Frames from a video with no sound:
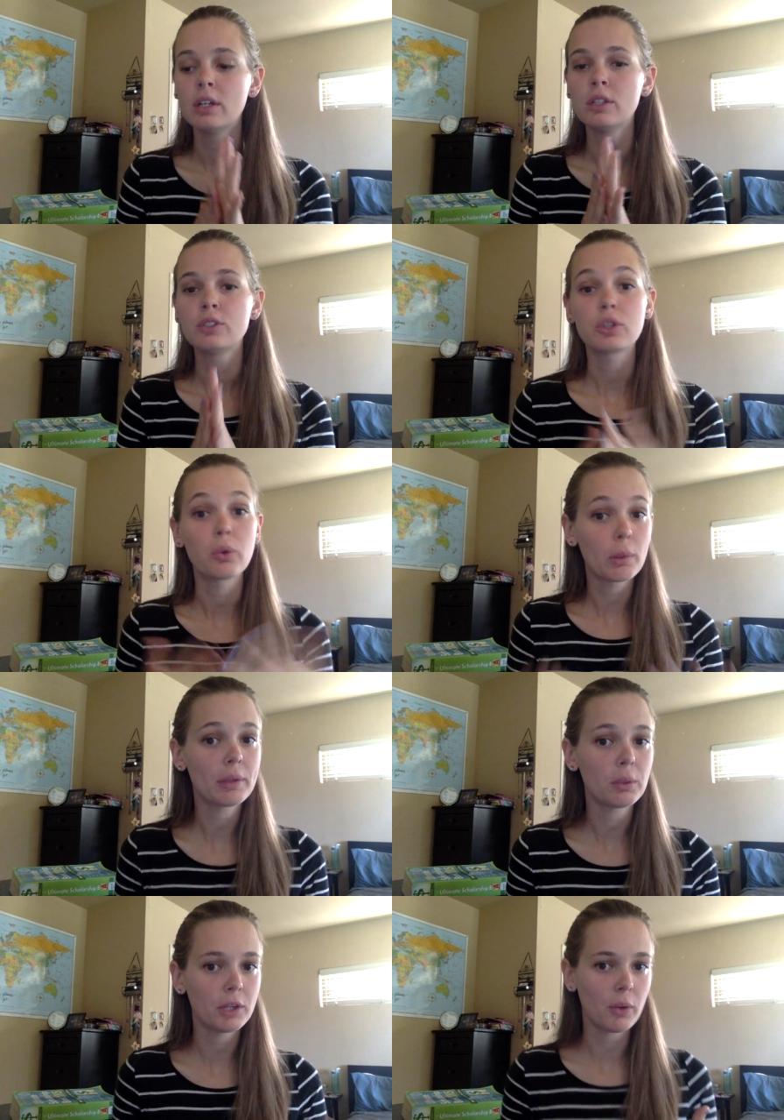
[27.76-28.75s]
So
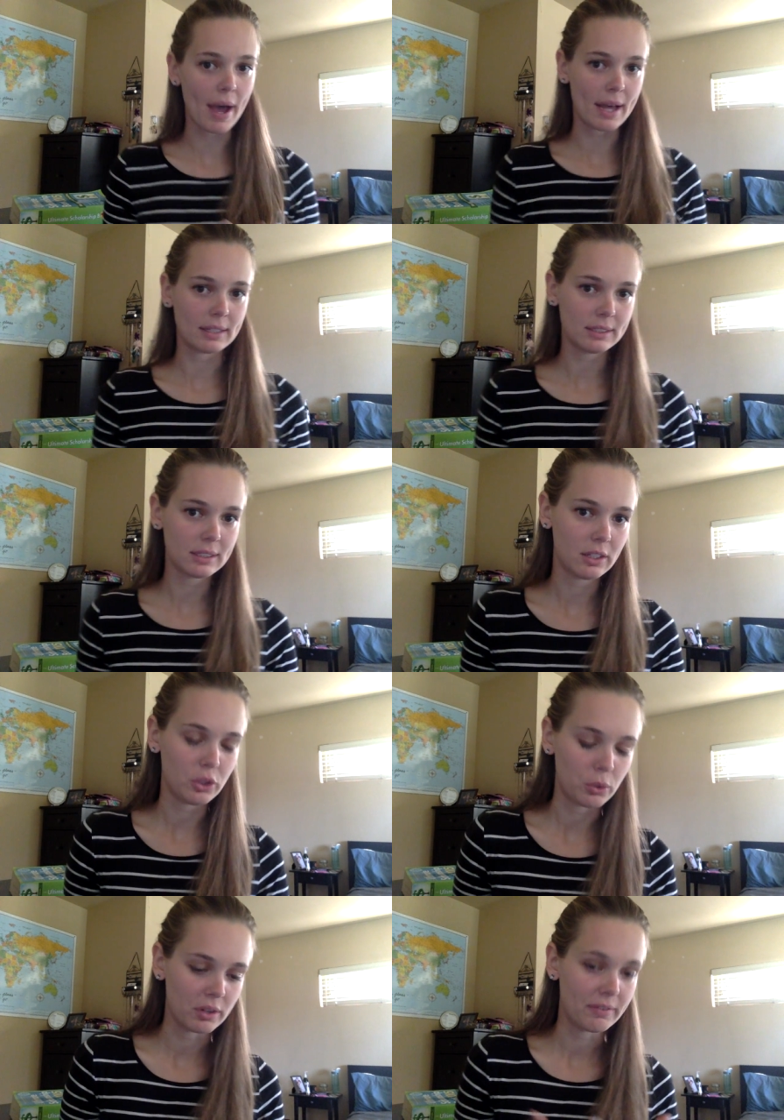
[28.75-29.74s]
normally when you ask
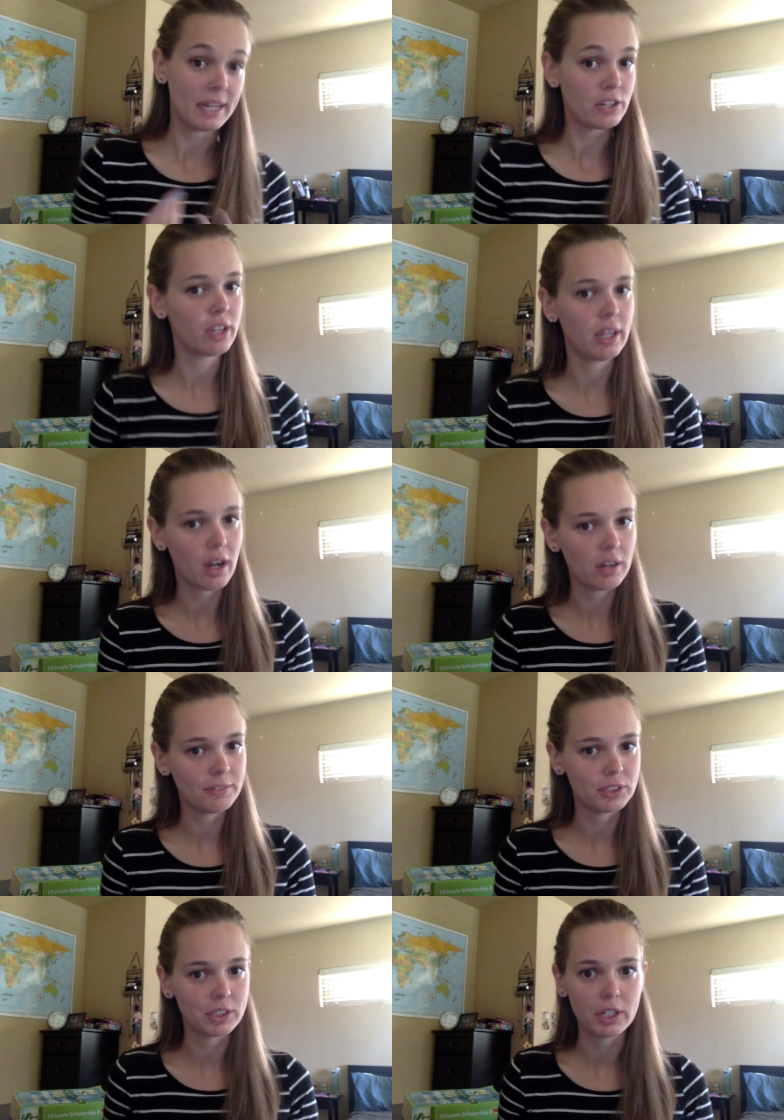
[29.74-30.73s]
your financial aid
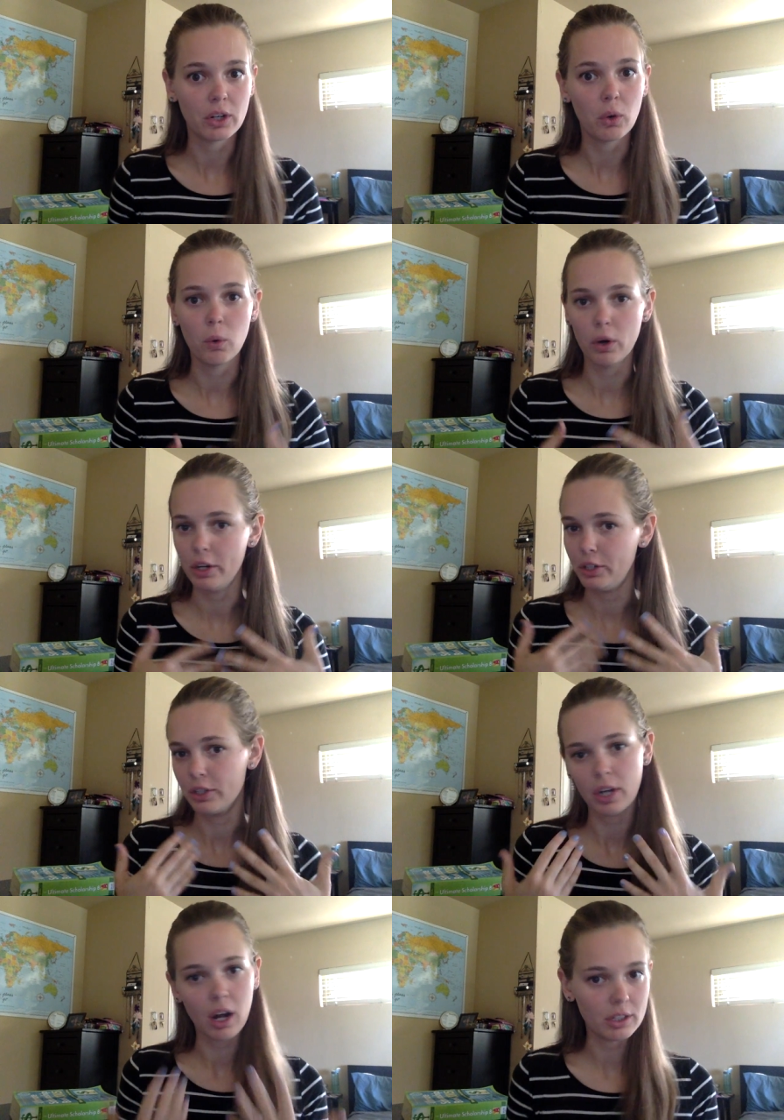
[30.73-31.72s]
officer or your
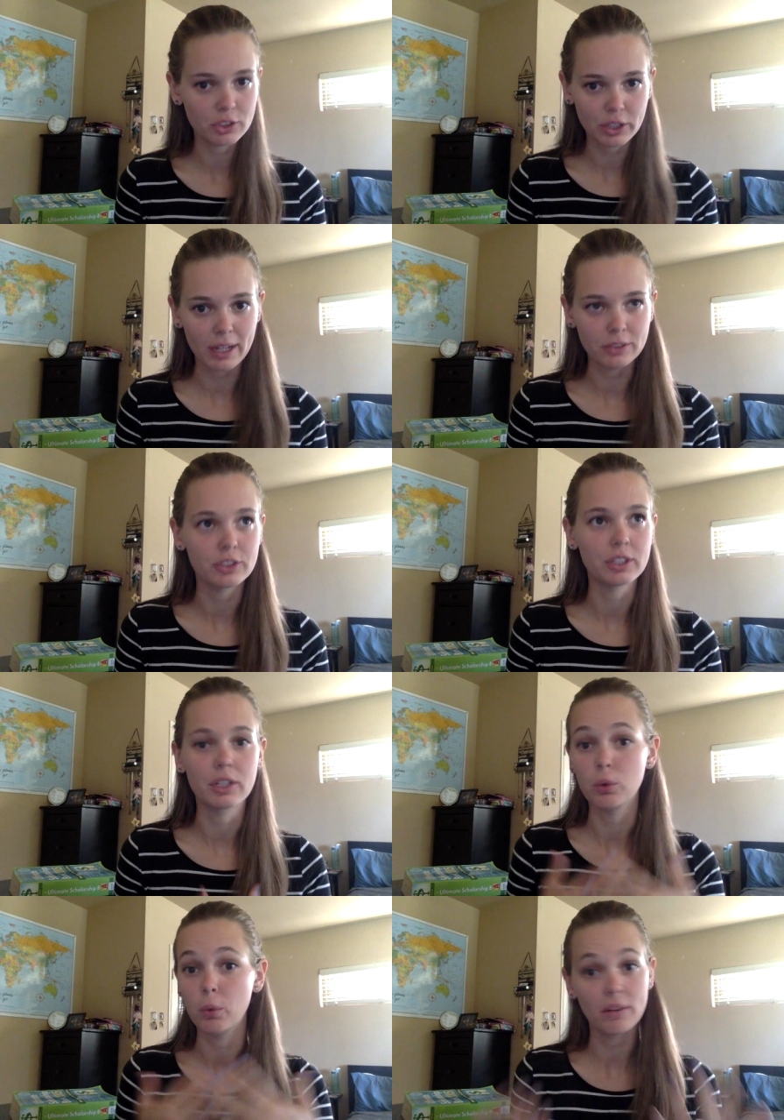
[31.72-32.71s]
college counselor
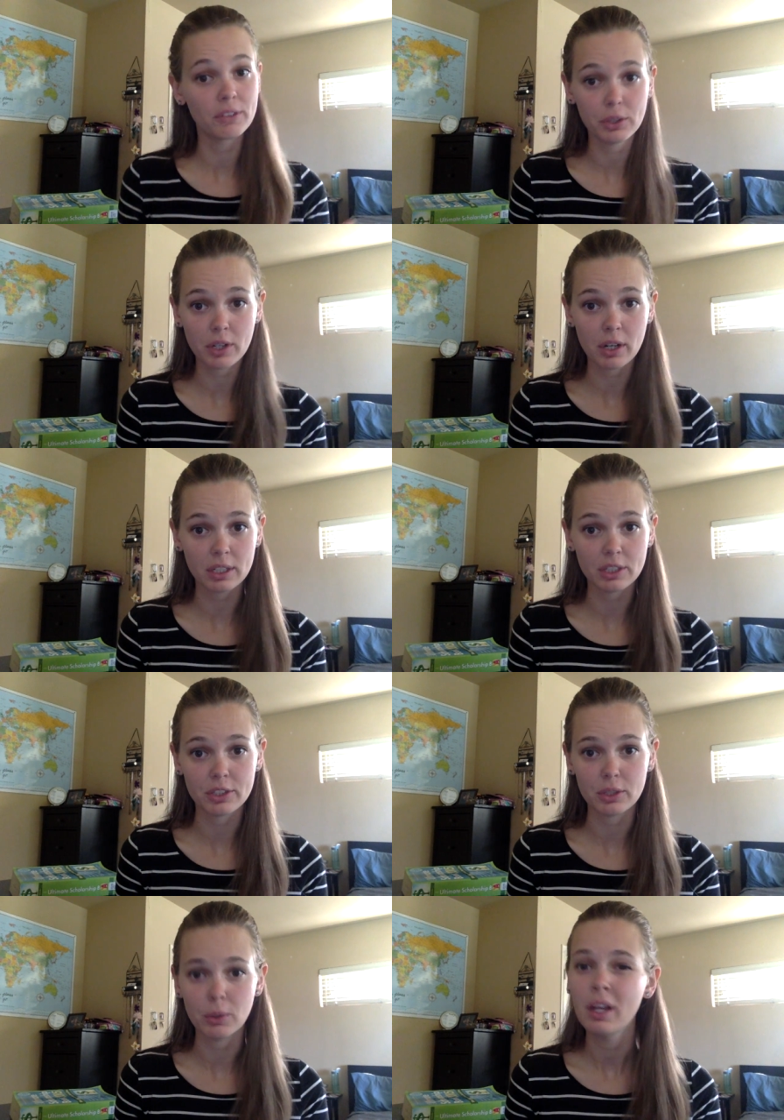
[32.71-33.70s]
or whoever you're talking
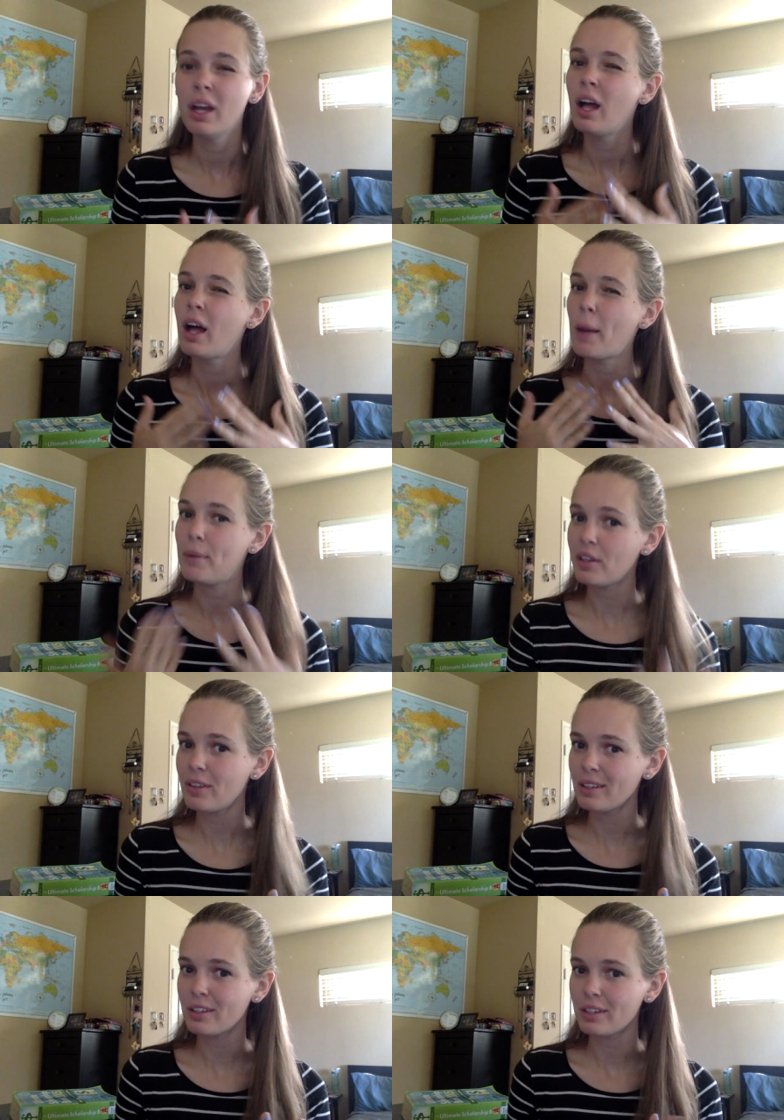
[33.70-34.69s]
to, a big
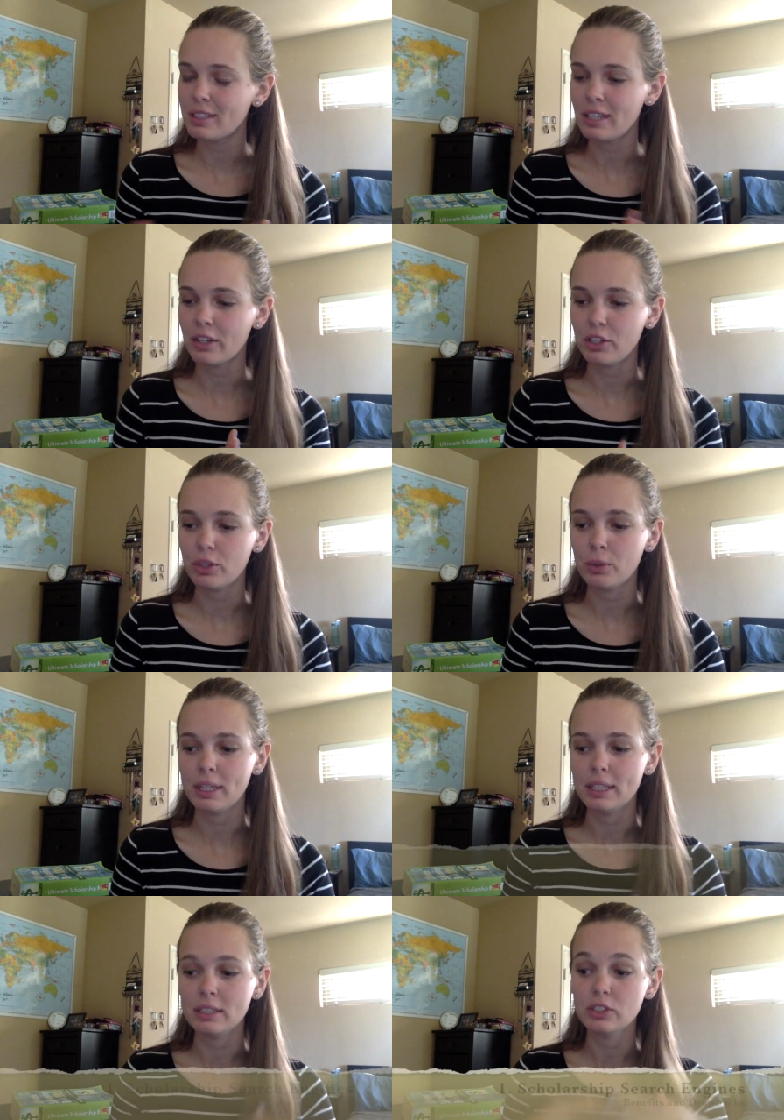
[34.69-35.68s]
thing that they're going to tell you
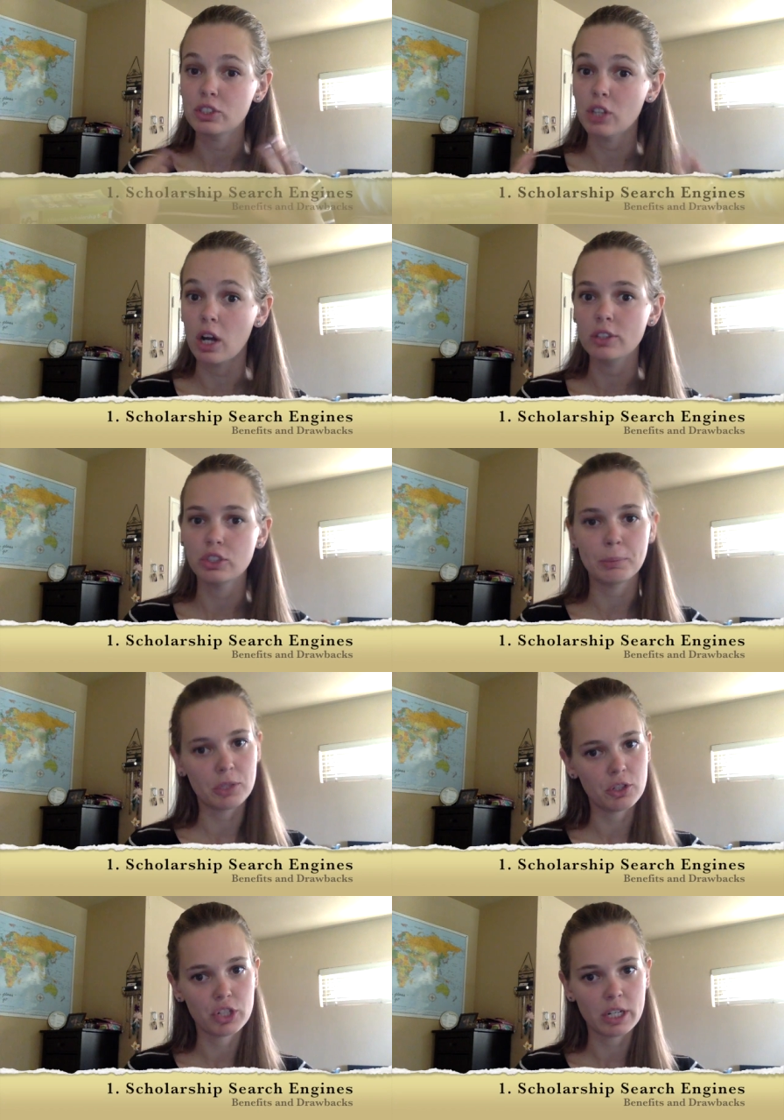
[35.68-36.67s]
is scholarship
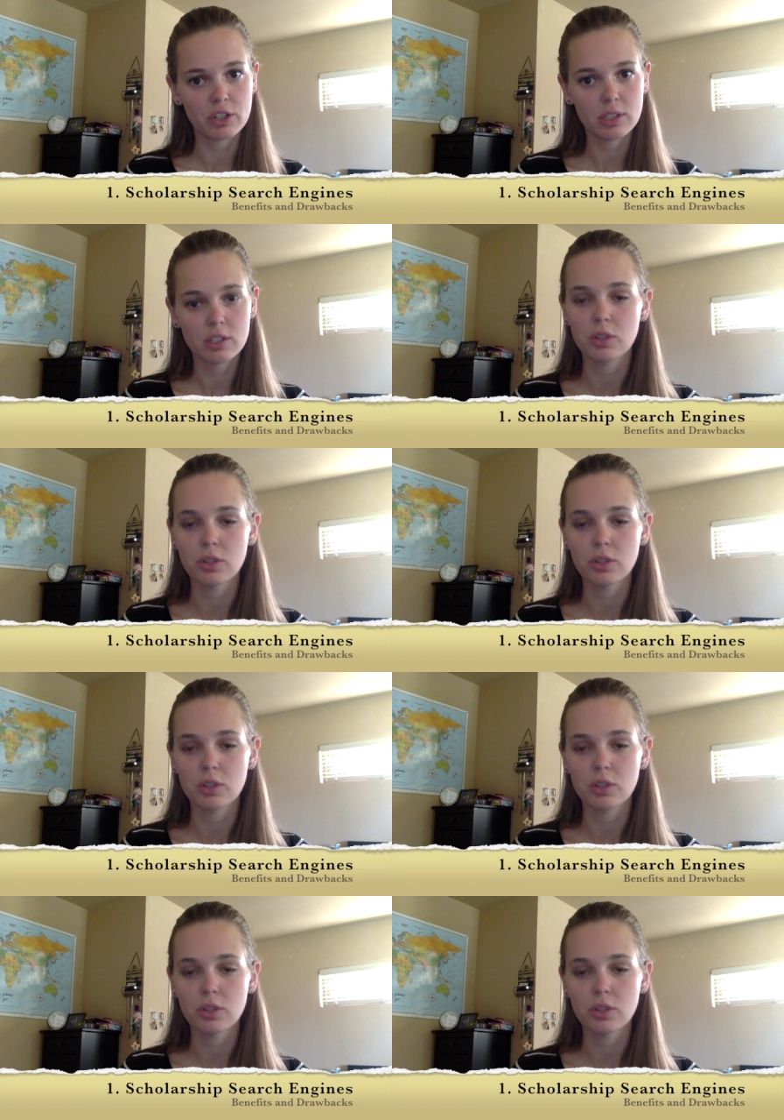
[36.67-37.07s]
search engines.